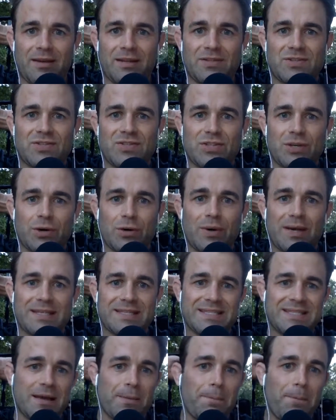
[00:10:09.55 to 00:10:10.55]
And so at
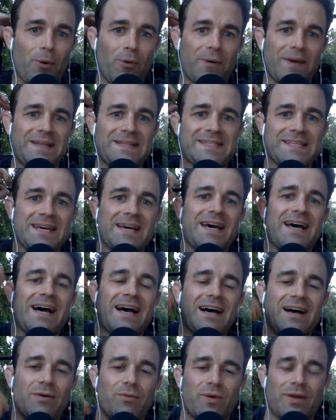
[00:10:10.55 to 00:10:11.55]
some point,
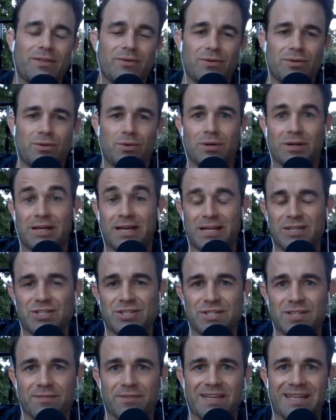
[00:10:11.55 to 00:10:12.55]
whether you are
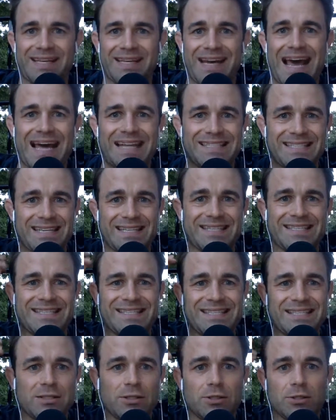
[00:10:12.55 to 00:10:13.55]
conscious of it or not, it's
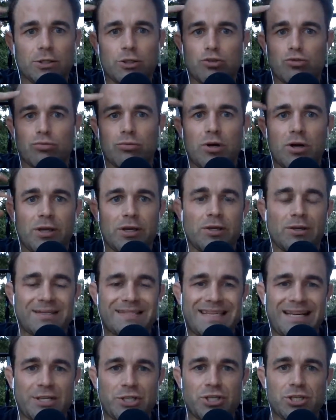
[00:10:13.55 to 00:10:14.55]
still drawing your
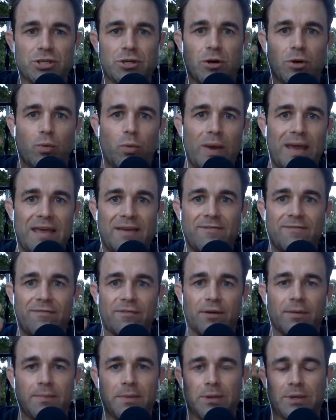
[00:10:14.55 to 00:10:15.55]
attention away
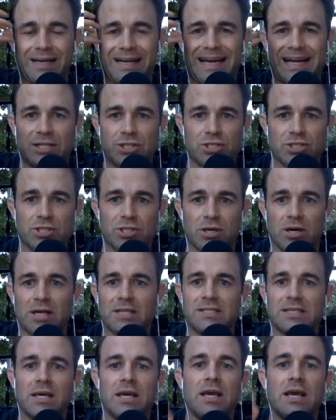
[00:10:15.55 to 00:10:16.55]
from your conscious
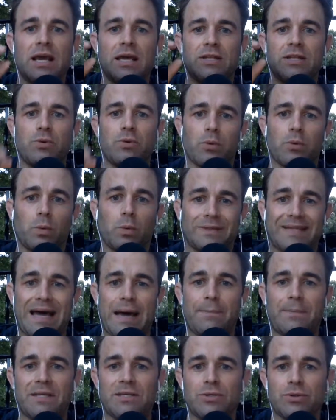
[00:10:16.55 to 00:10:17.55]
thought, and you will
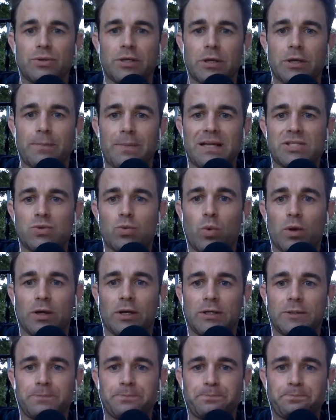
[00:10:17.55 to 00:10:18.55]
not be doing your best
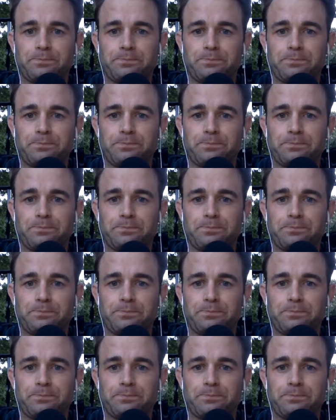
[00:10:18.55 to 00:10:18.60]
work.